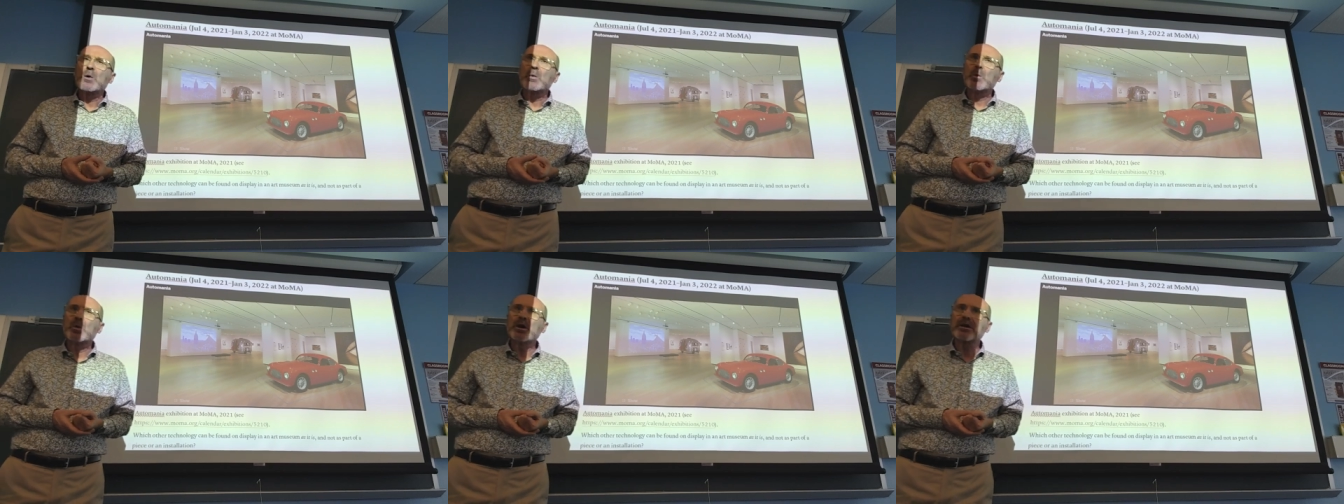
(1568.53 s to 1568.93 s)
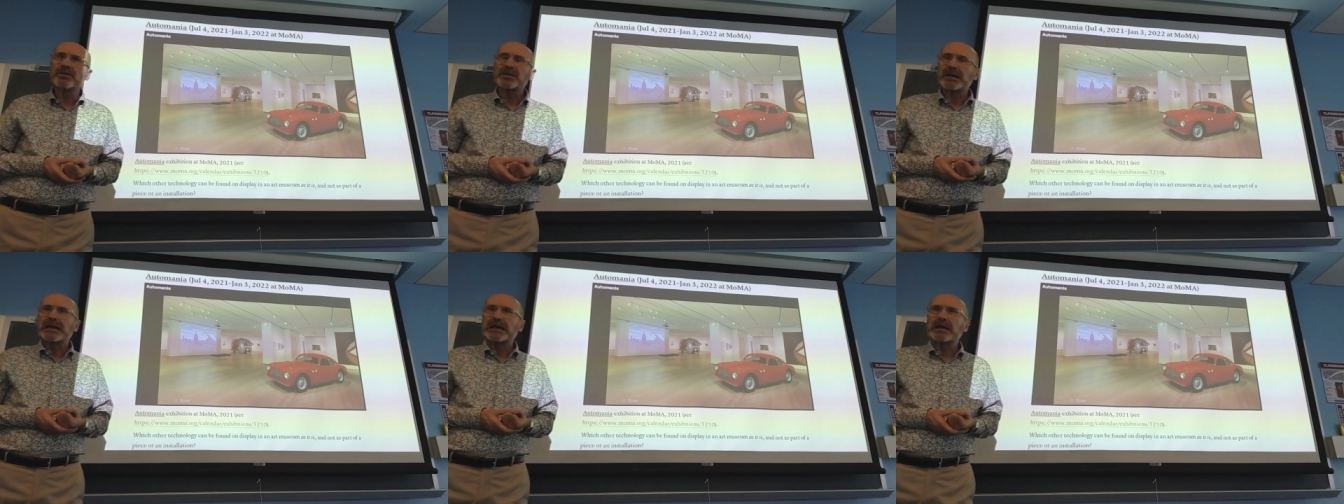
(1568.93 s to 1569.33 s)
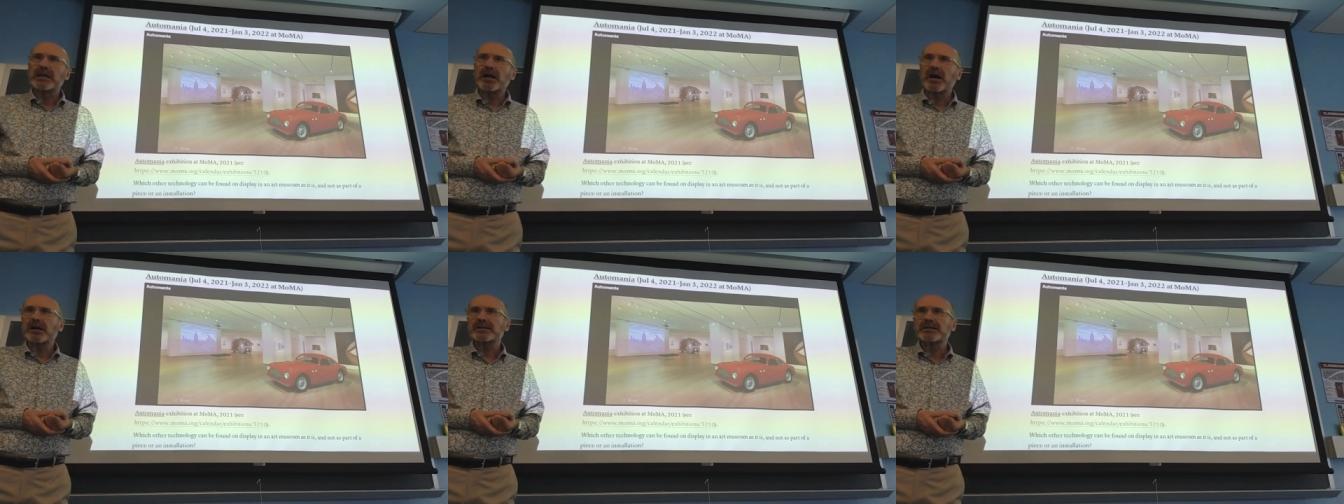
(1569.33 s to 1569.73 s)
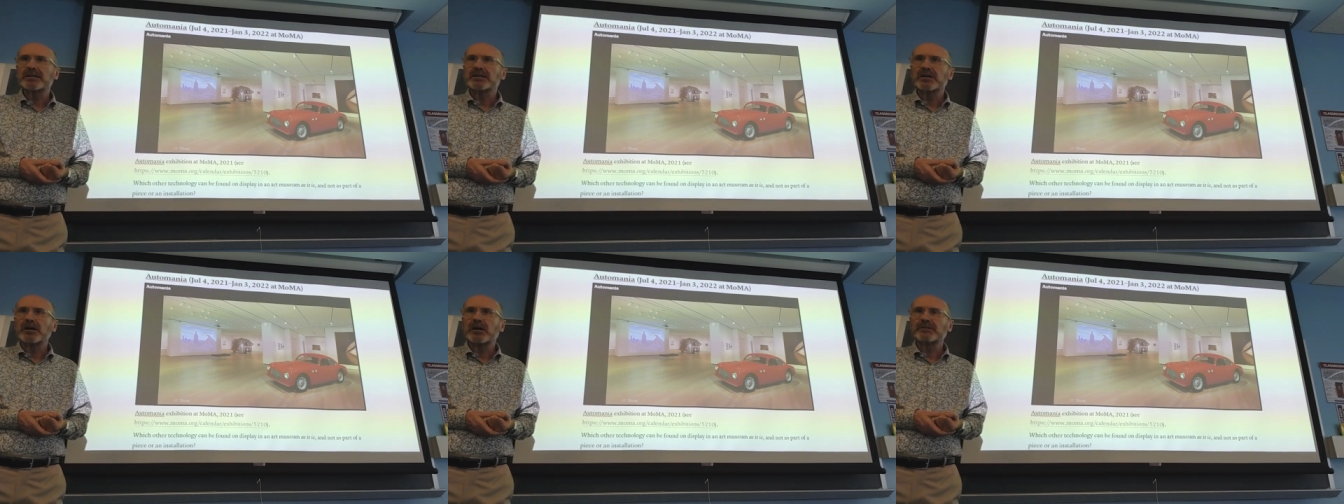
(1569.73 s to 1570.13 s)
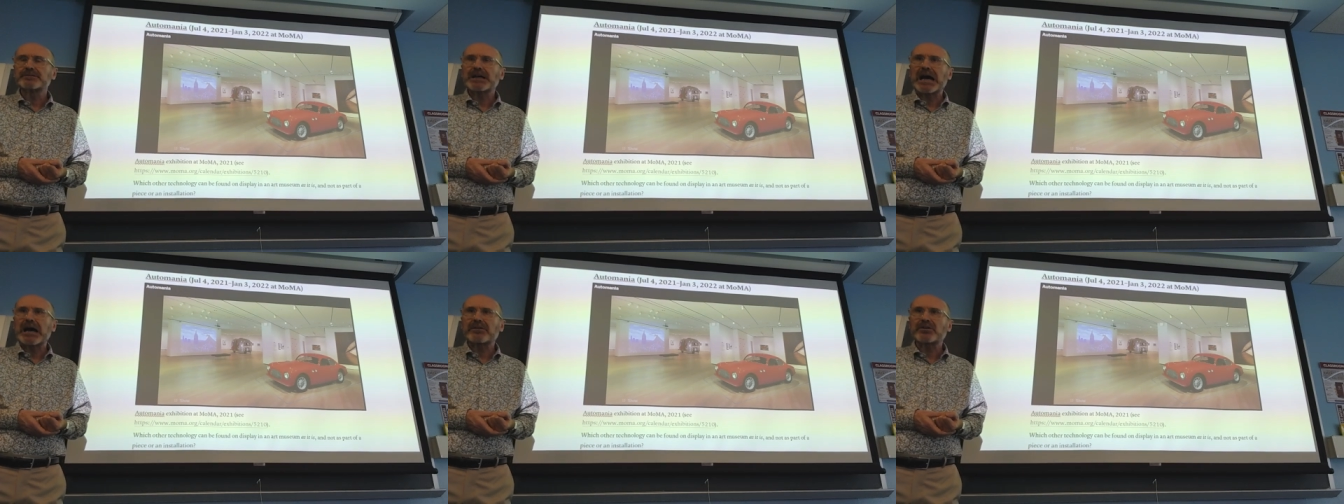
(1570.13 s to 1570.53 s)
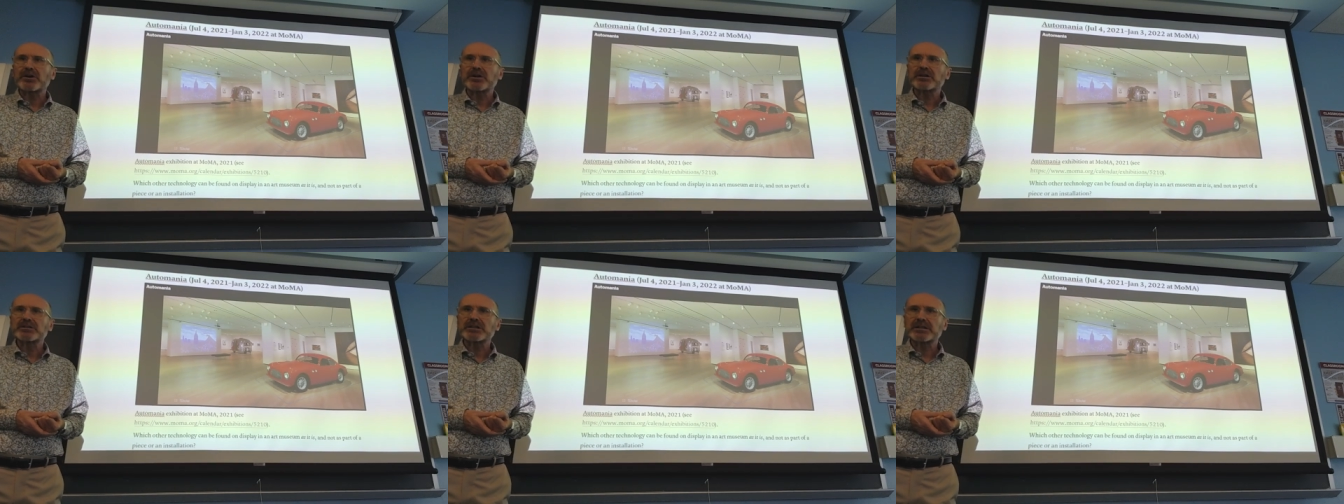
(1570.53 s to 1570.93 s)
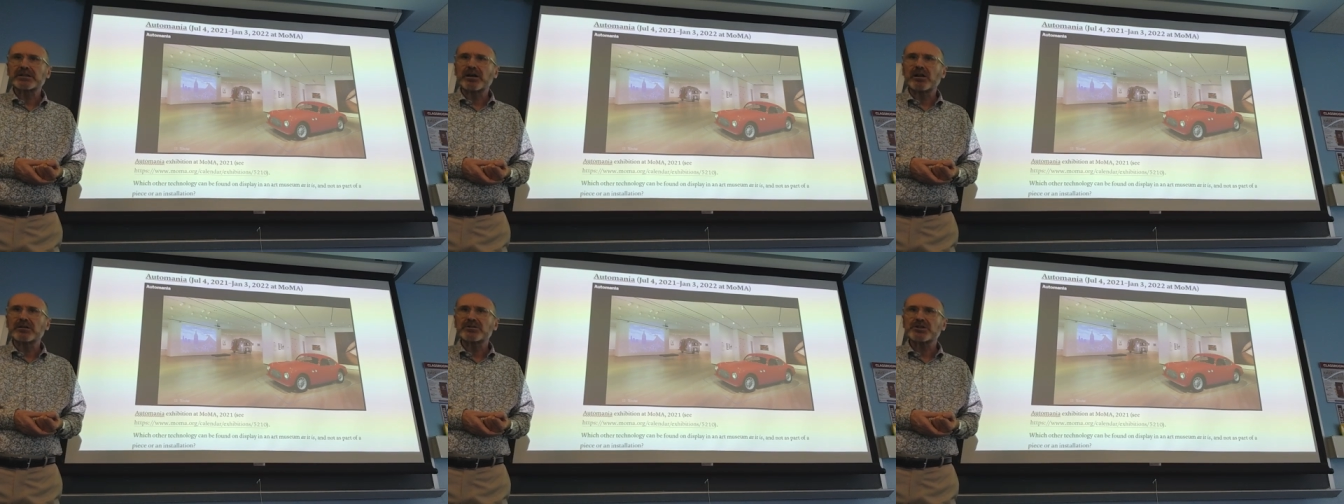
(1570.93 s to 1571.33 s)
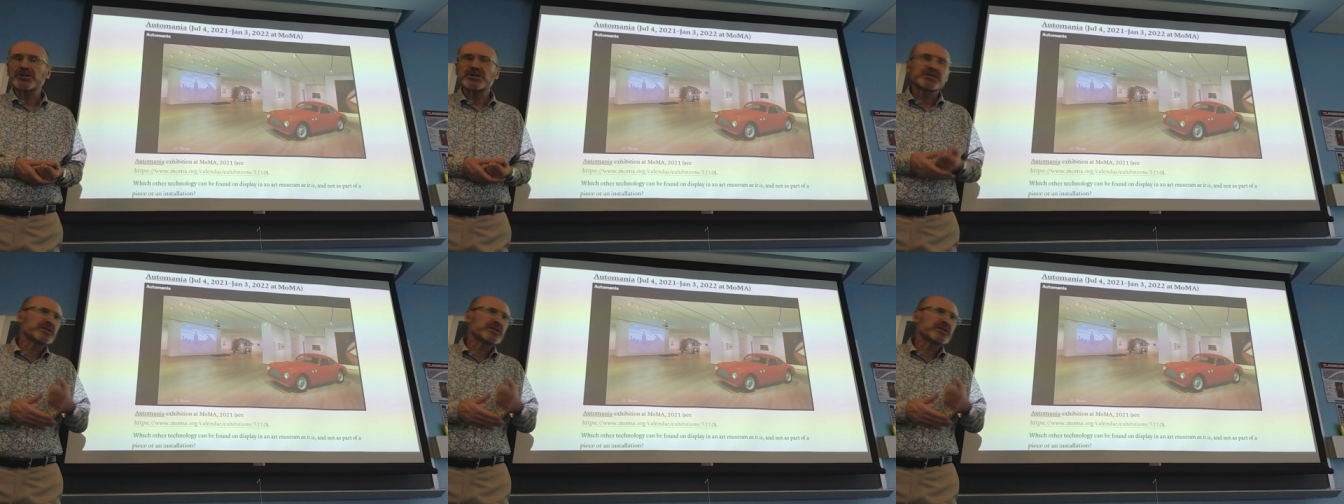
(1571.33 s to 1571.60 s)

with a lot of other technologies.